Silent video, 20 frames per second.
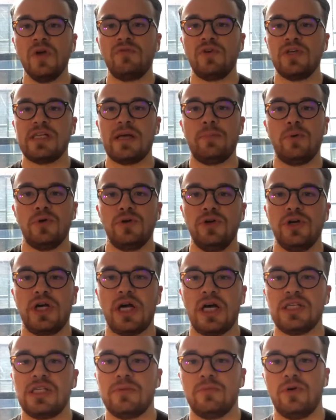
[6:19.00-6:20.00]
for example, your
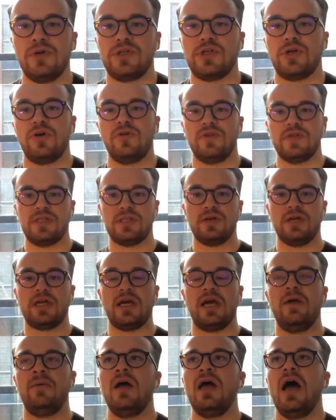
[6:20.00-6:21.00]
customer service,
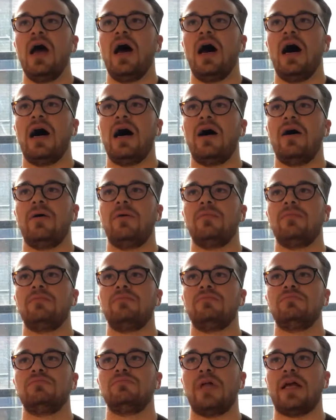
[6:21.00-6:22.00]
okay?
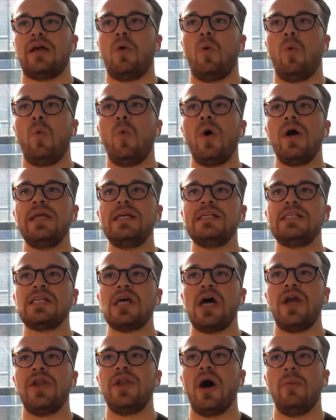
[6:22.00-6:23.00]
Like, what is
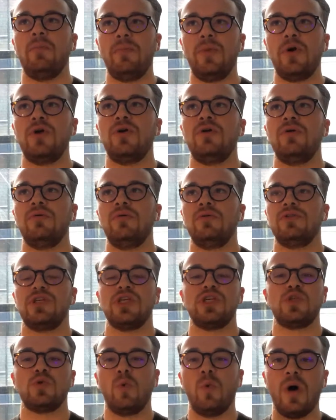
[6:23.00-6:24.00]
a number,
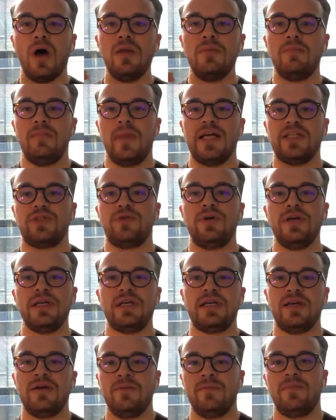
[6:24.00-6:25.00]
just one
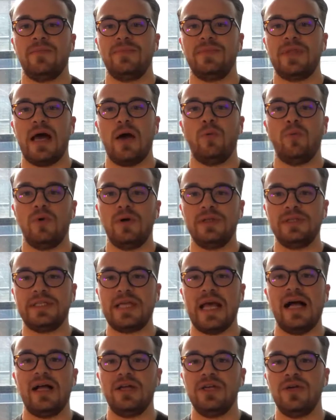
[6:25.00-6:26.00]
metric that will
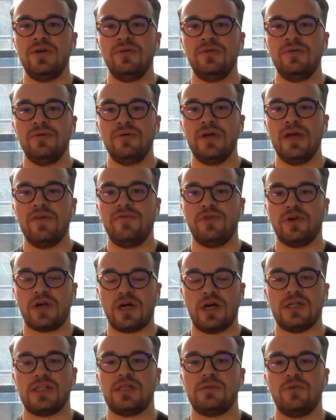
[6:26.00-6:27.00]
tell you if your
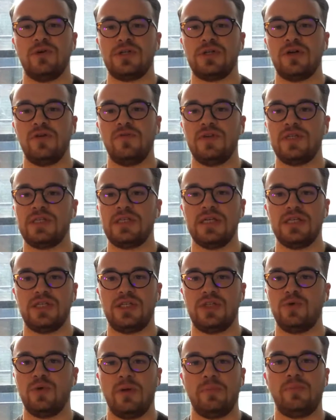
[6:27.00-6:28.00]
customer service
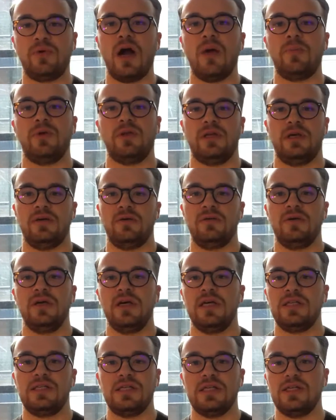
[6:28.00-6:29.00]
is doing properly,
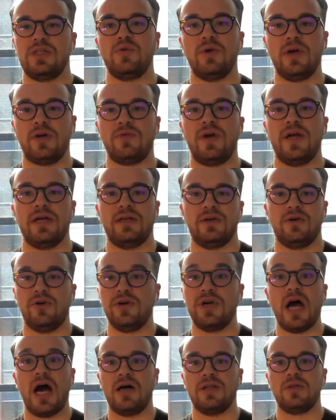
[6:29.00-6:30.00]
is doing great
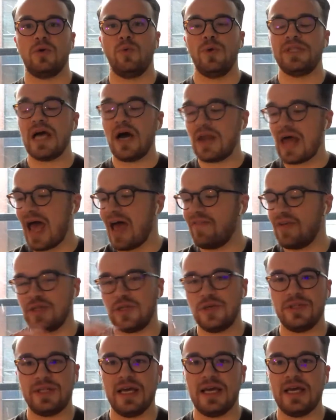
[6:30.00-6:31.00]
or not, without having
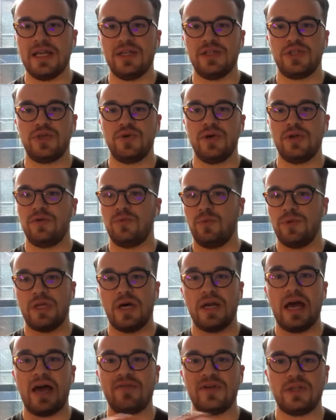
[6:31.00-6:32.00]
to dig into it,
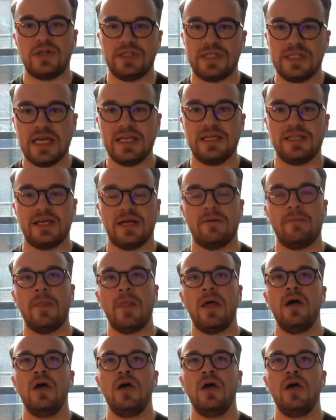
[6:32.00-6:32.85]
without having to see anything?